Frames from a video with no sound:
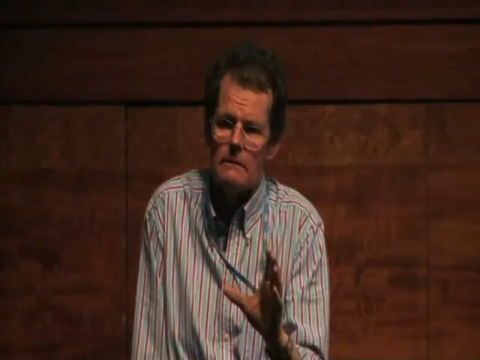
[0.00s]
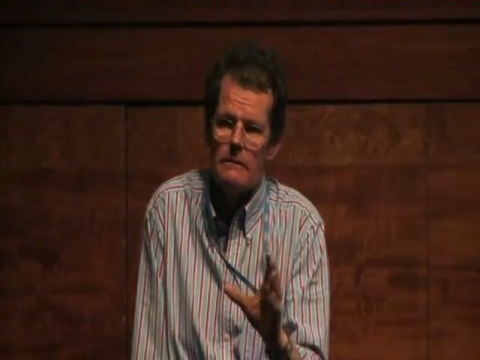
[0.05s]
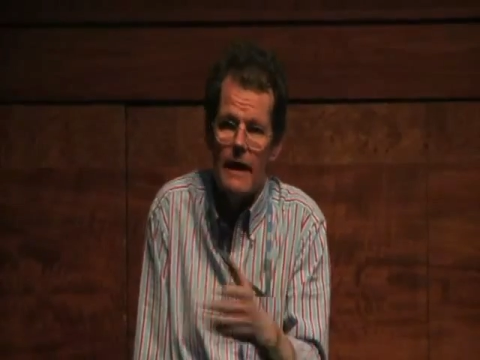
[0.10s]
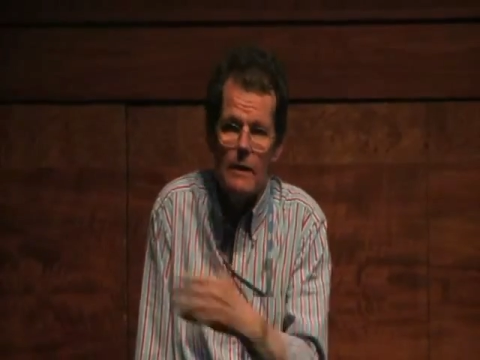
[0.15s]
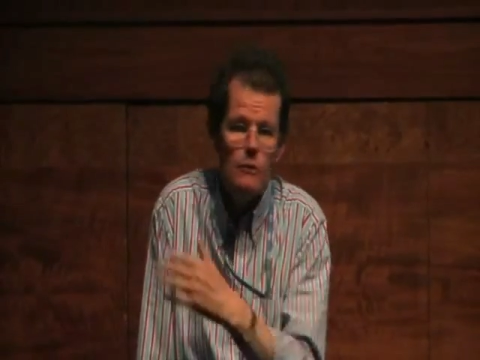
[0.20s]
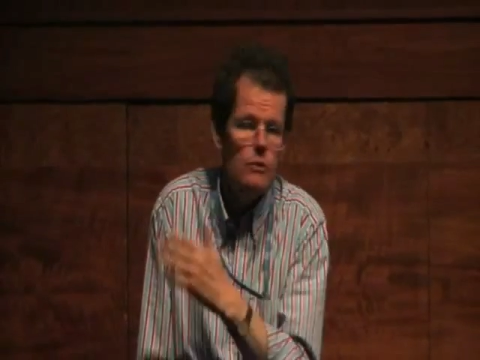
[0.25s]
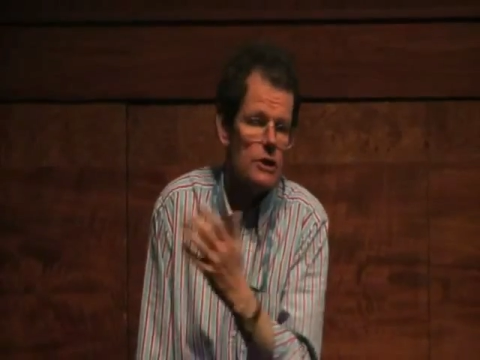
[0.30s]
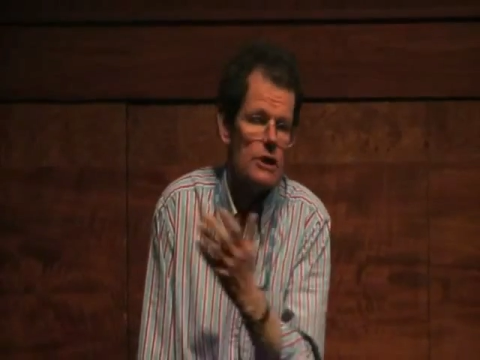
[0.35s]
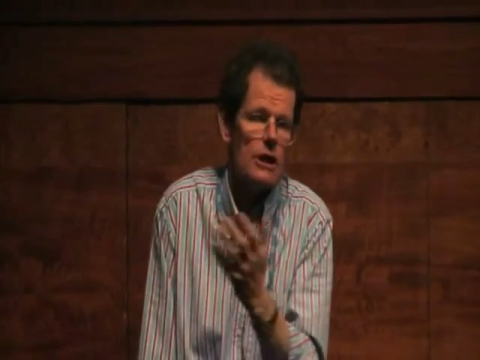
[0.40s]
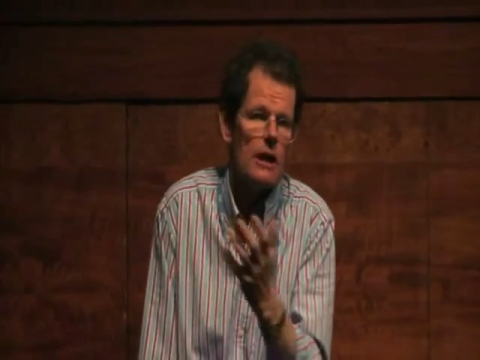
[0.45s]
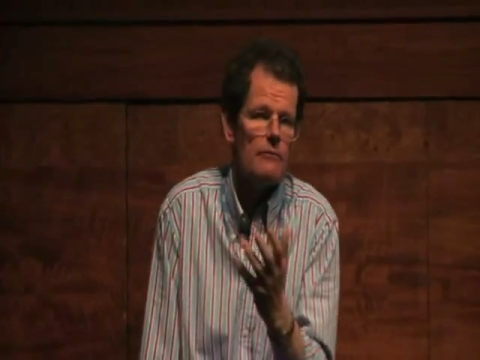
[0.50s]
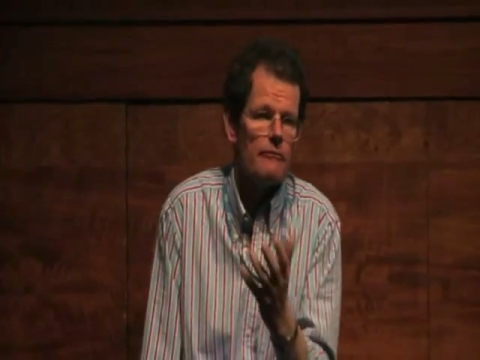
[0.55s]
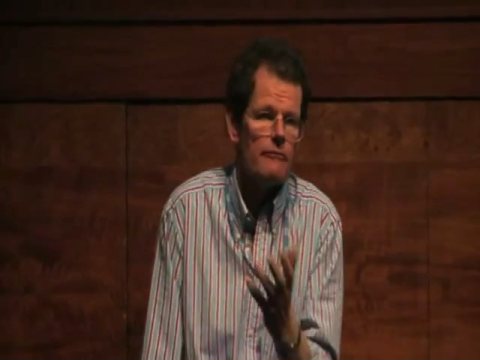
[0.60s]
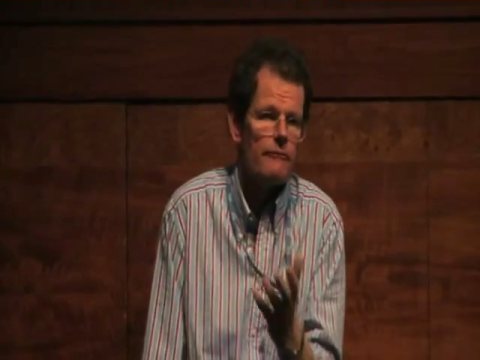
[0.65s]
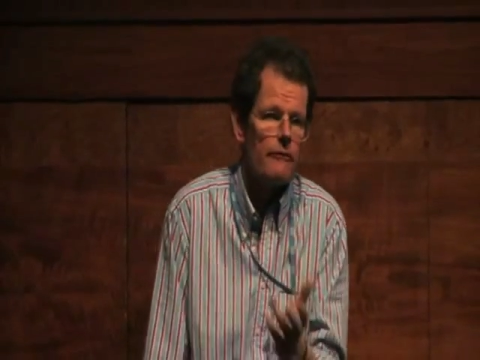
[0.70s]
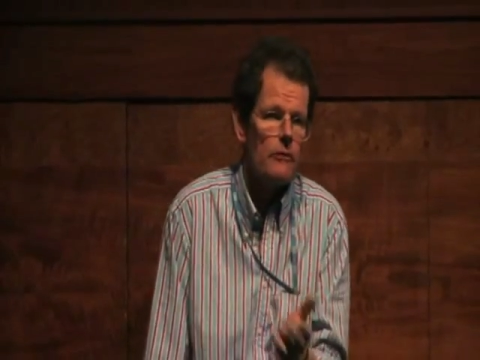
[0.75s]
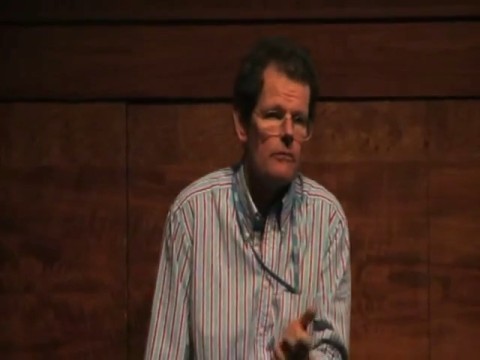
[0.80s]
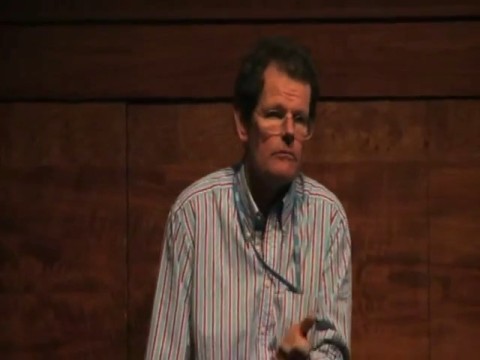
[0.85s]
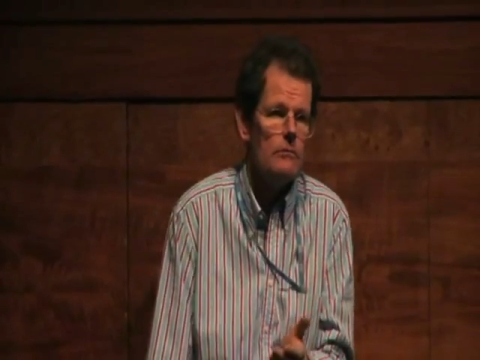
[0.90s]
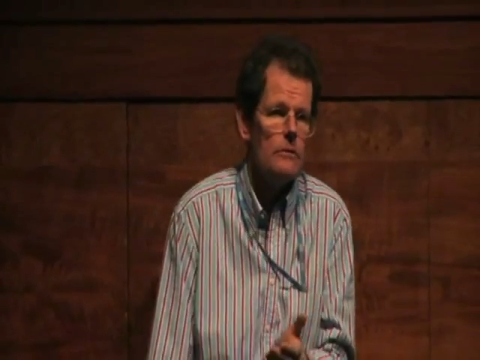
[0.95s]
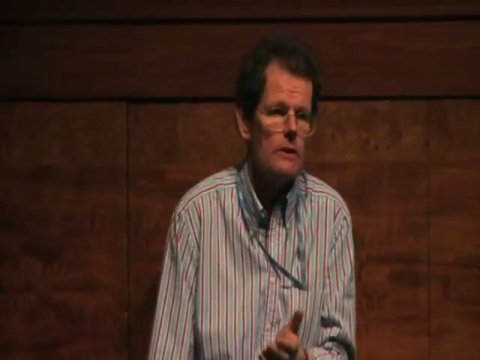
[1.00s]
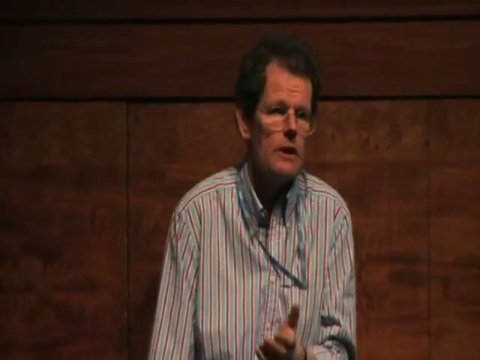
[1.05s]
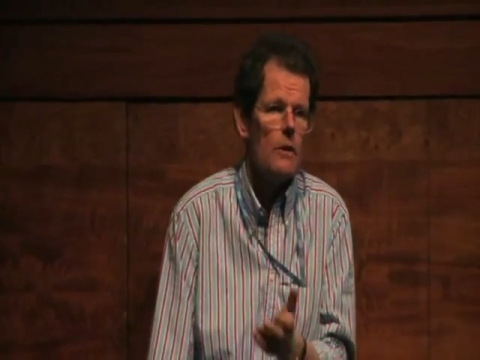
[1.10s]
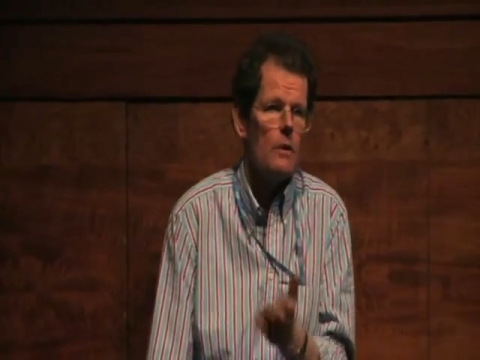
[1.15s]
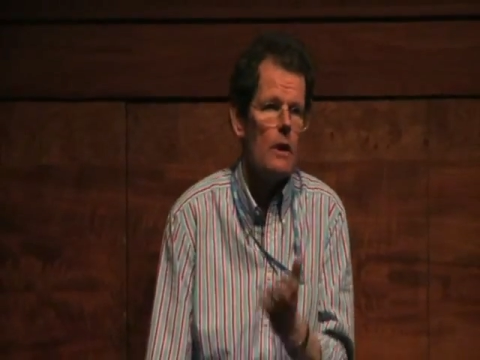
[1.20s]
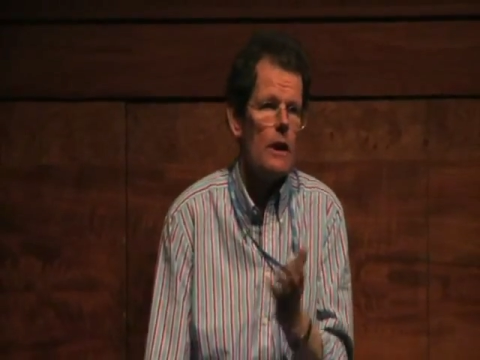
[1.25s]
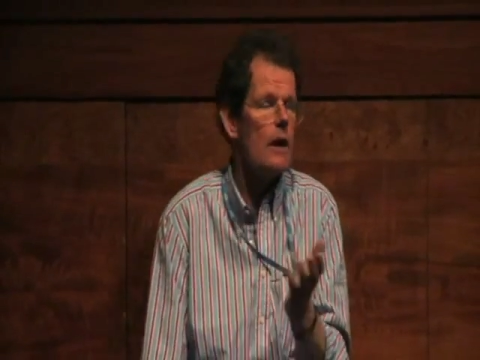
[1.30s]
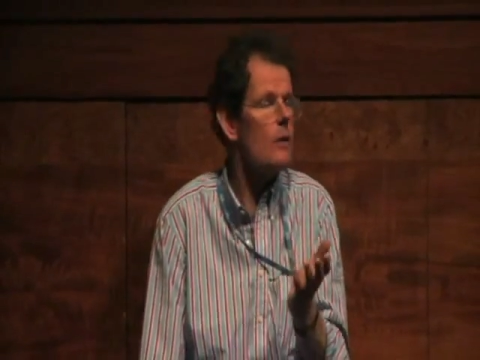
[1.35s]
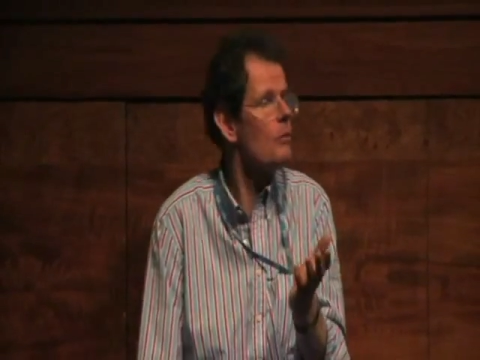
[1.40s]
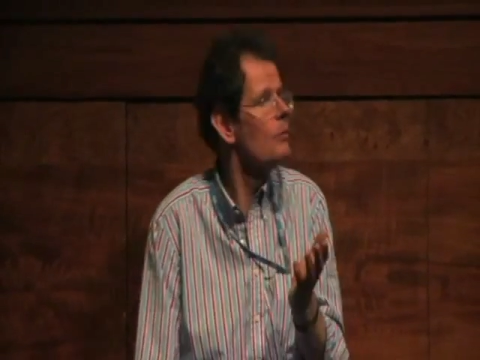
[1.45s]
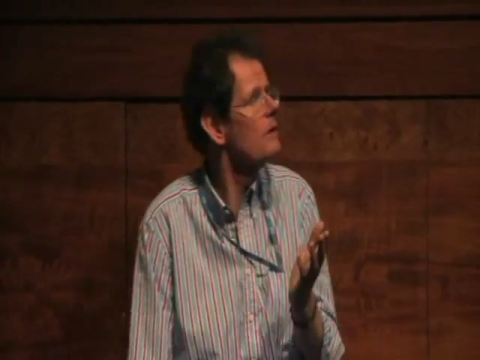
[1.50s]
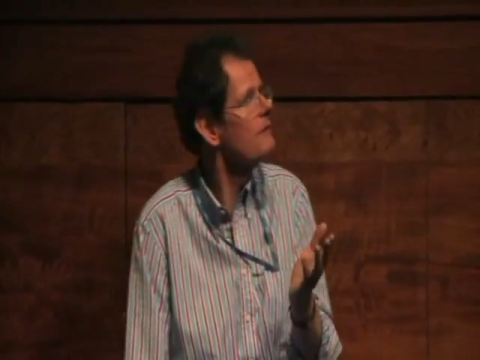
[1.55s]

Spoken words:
they would come from, you know,